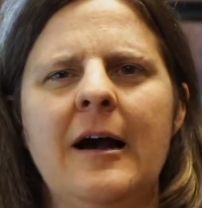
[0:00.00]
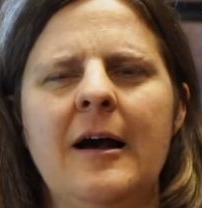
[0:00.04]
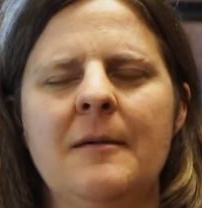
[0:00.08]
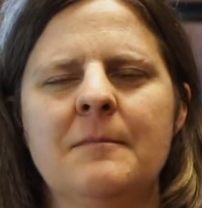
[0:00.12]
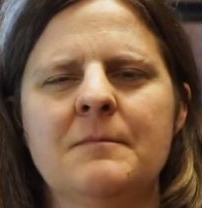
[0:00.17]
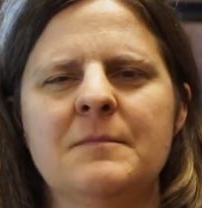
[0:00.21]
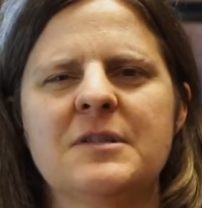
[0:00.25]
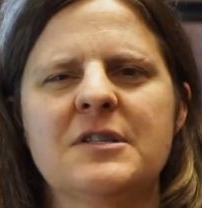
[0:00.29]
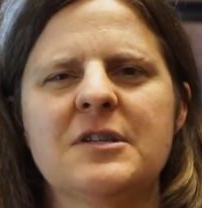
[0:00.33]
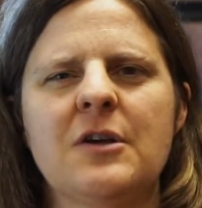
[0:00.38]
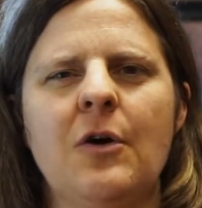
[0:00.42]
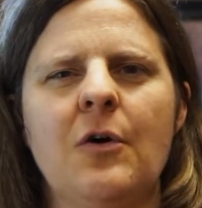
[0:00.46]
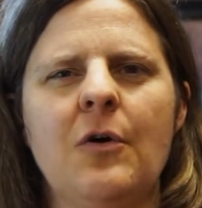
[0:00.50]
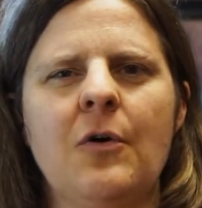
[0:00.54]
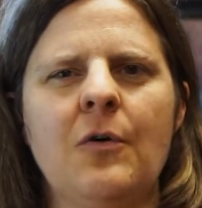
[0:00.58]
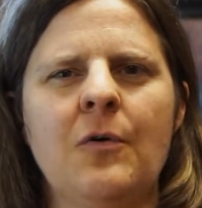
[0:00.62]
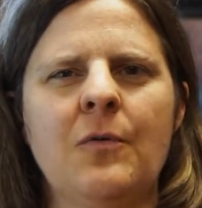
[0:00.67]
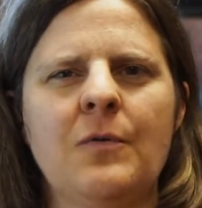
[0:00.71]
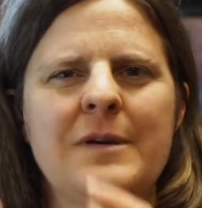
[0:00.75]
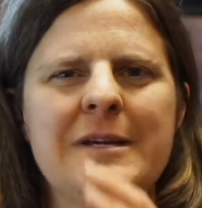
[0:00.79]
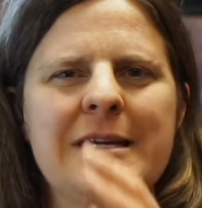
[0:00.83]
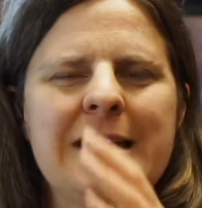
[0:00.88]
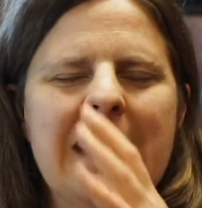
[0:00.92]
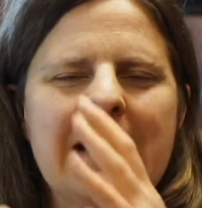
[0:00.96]

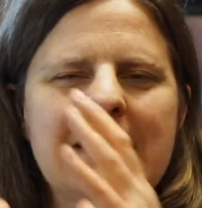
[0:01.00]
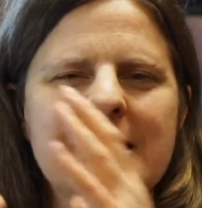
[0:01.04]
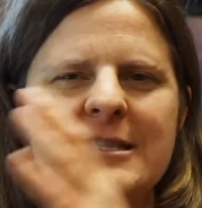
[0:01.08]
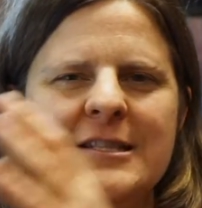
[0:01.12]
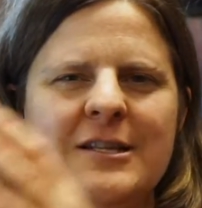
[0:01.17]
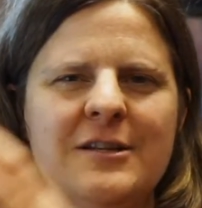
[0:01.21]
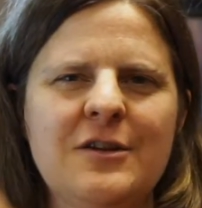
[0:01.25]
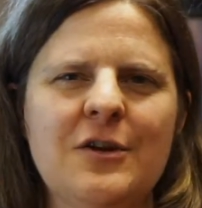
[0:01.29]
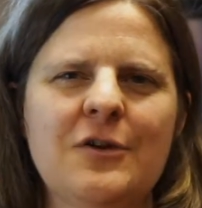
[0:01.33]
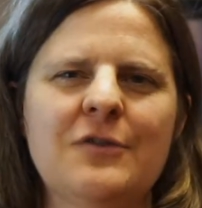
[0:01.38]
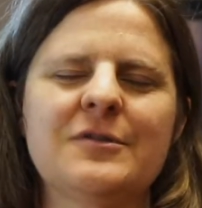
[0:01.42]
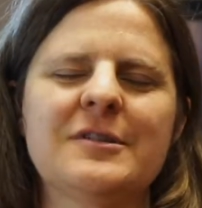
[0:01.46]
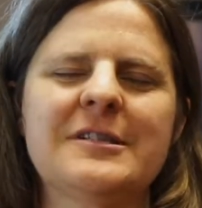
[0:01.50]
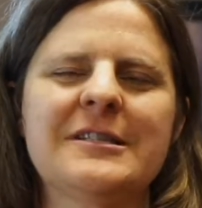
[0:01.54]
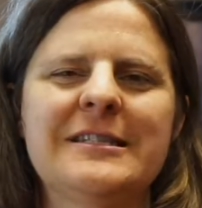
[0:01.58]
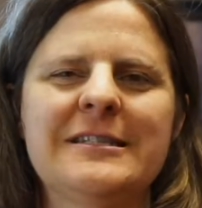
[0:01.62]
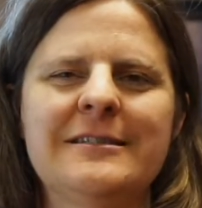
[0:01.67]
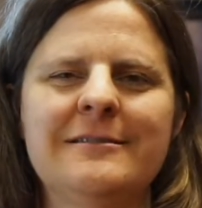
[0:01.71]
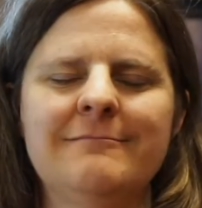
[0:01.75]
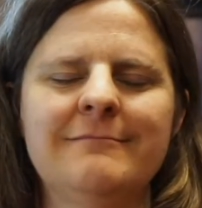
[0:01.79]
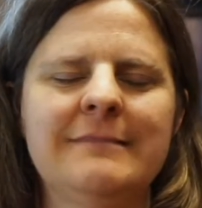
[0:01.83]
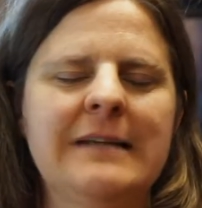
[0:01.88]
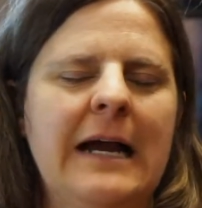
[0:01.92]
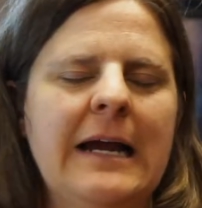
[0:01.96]
So yes to those
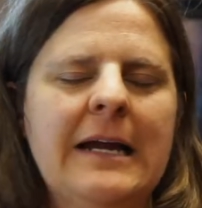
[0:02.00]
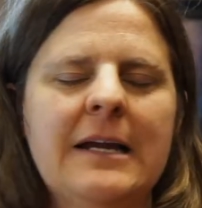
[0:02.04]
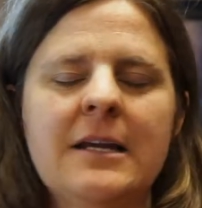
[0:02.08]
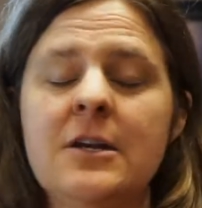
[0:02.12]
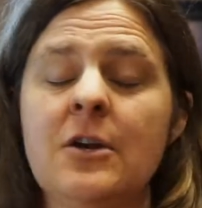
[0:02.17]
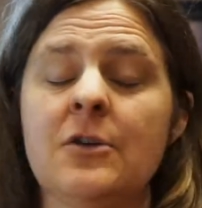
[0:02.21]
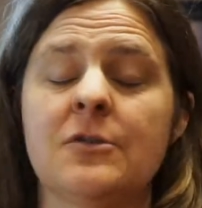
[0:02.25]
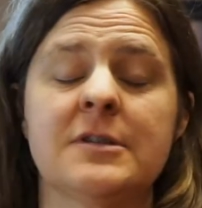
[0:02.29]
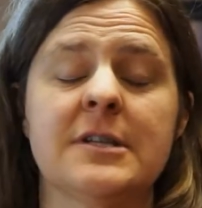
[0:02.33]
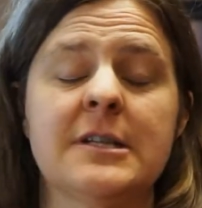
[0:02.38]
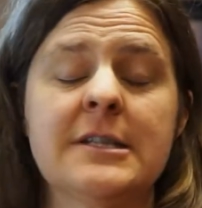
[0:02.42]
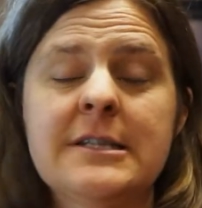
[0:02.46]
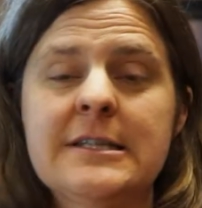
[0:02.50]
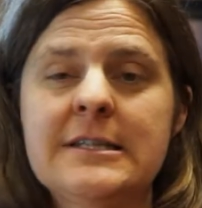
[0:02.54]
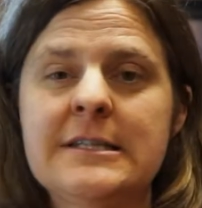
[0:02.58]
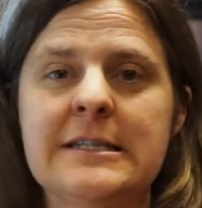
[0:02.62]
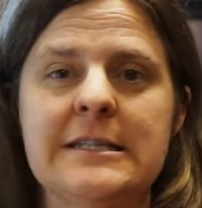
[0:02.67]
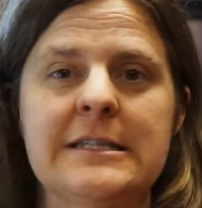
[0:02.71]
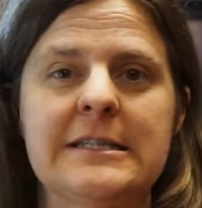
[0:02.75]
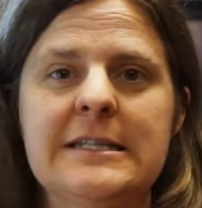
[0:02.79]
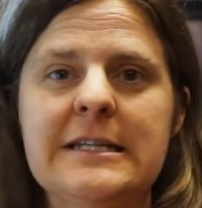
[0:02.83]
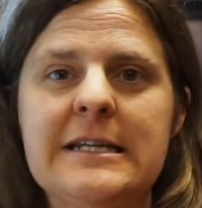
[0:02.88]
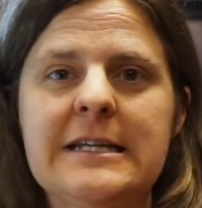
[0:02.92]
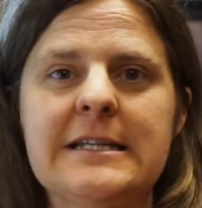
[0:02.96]
diagnosis and
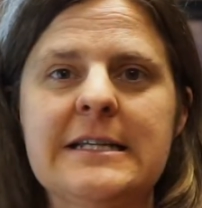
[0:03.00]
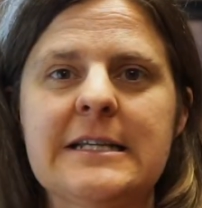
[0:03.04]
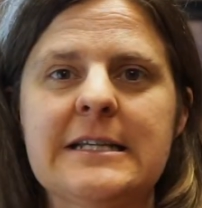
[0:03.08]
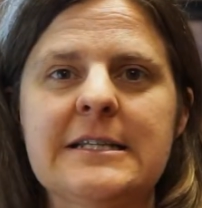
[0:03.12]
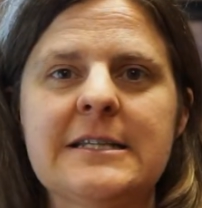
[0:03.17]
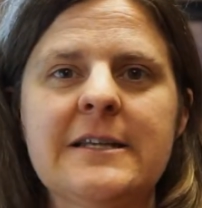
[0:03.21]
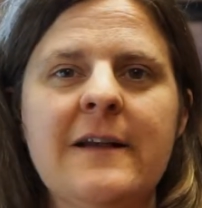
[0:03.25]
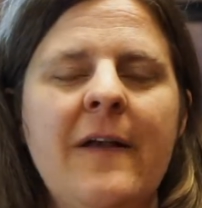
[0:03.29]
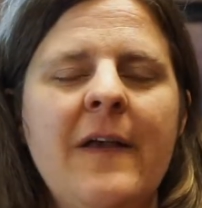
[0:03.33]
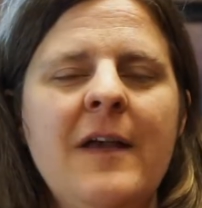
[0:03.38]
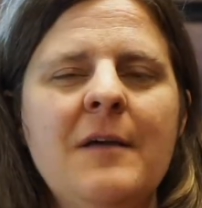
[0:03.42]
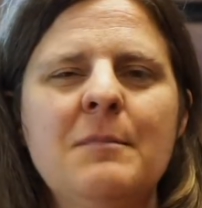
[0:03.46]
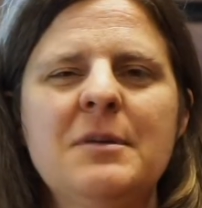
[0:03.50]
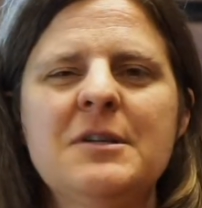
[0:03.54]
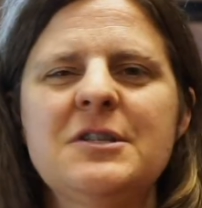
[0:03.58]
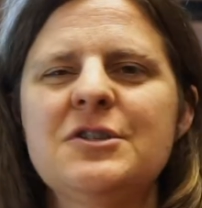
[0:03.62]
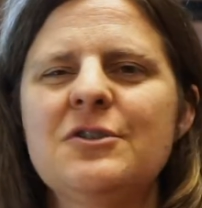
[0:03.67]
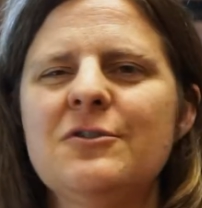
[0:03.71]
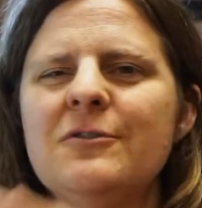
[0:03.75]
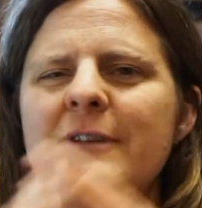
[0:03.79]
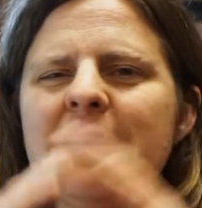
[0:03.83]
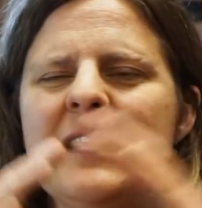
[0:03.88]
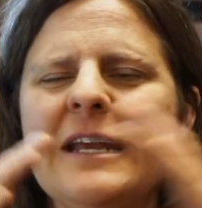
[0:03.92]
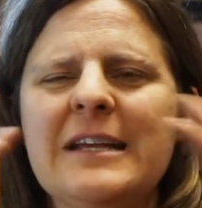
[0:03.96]
diseases, but
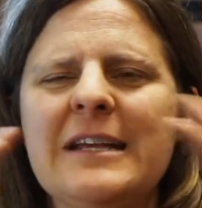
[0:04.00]
certainly